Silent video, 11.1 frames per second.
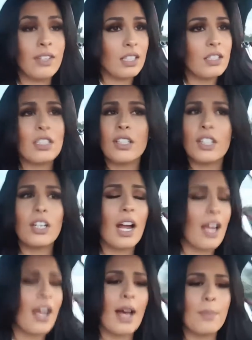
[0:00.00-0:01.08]
The interior, I
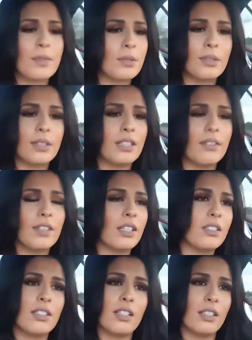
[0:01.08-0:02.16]
absolutely love the
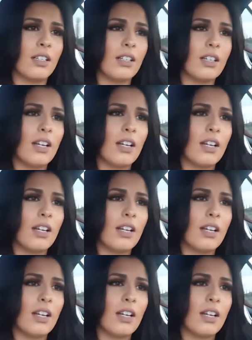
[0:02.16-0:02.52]
interior.